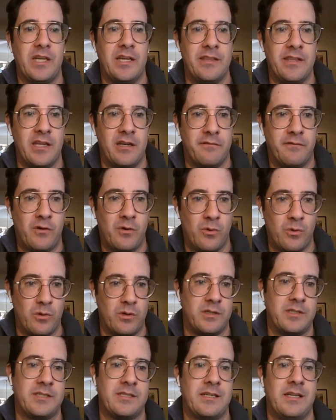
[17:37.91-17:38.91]
And then, of
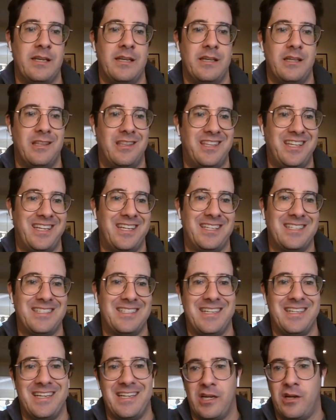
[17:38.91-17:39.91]
course,
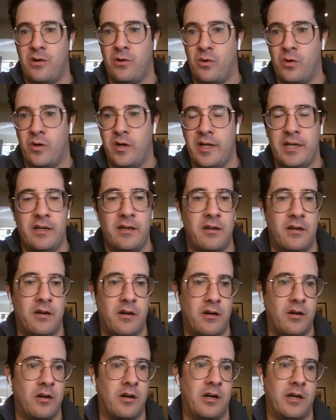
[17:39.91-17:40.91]
things get going
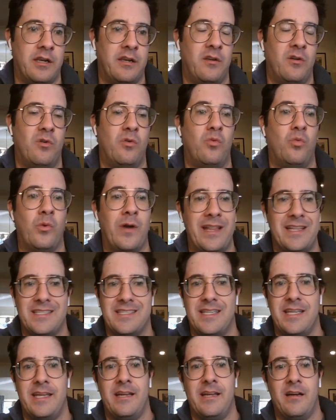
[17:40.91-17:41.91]
on
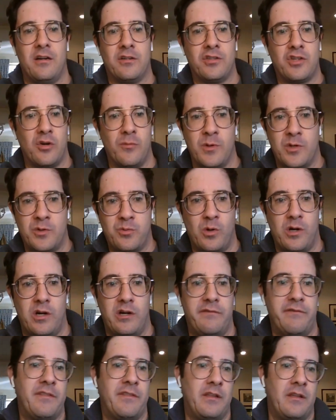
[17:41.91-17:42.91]
Wednesday, October
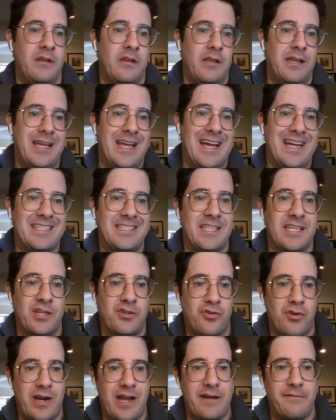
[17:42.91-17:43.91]
12th, as they
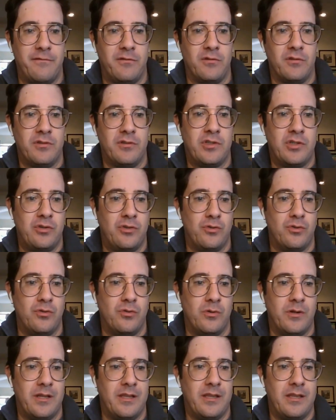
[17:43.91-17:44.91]
travel
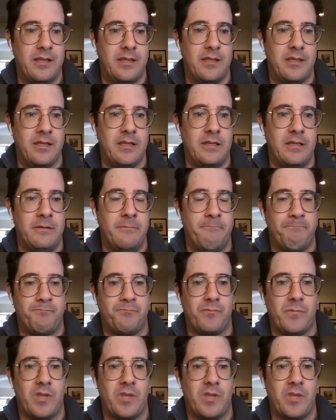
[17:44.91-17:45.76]
to the